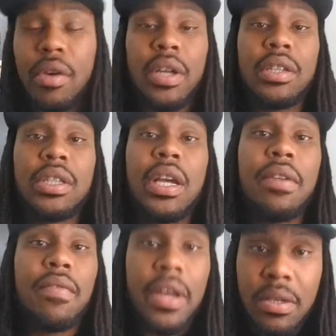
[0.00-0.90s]
don't understand
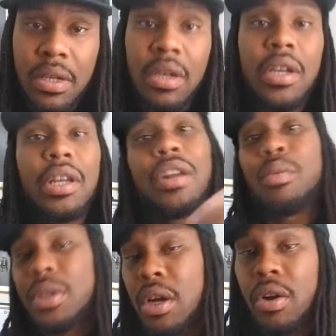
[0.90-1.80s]
investing, get a
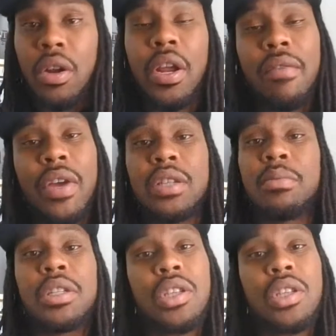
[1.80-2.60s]
return on their investment.